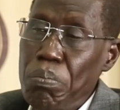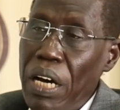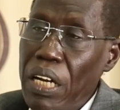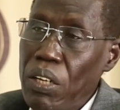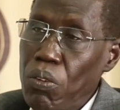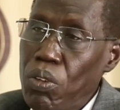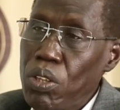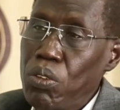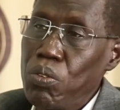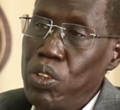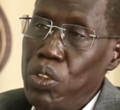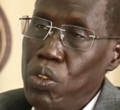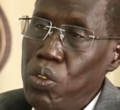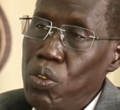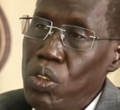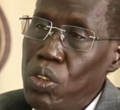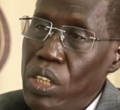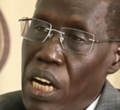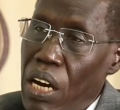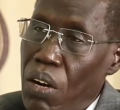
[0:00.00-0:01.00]
But what we
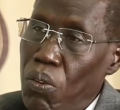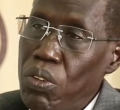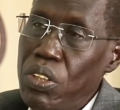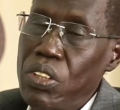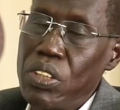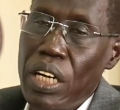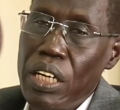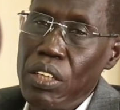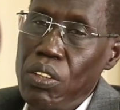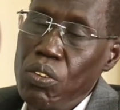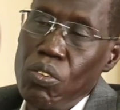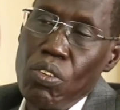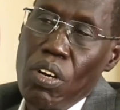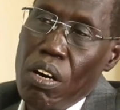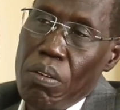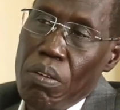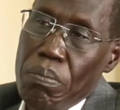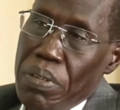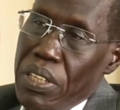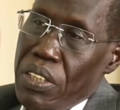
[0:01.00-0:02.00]
do now, we try to do
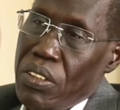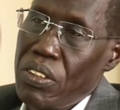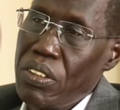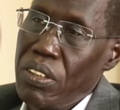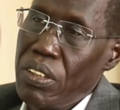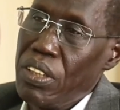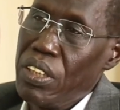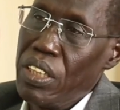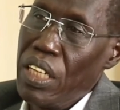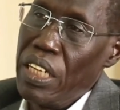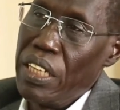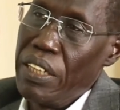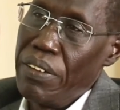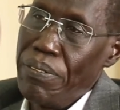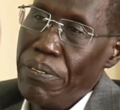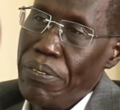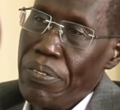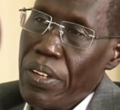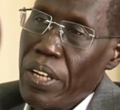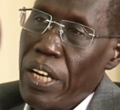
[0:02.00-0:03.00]
our best, really.
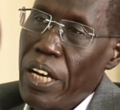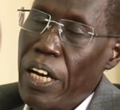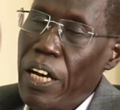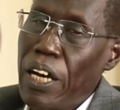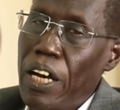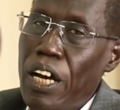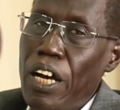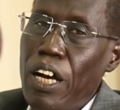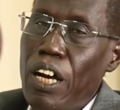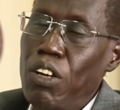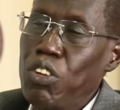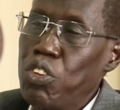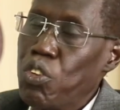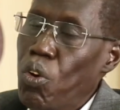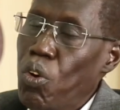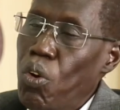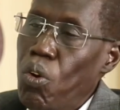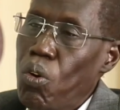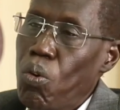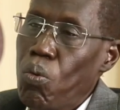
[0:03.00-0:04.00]

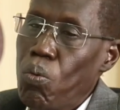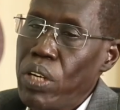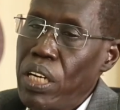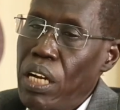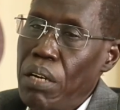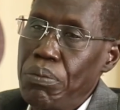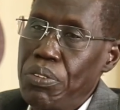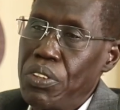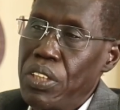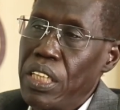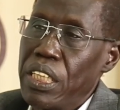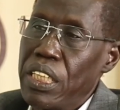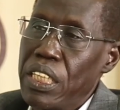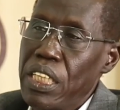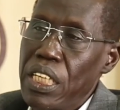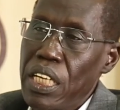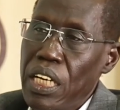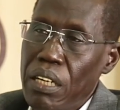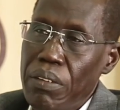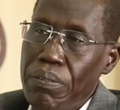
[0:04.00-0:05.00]
So what I'm saying
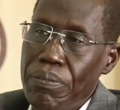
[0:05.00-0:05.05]
here,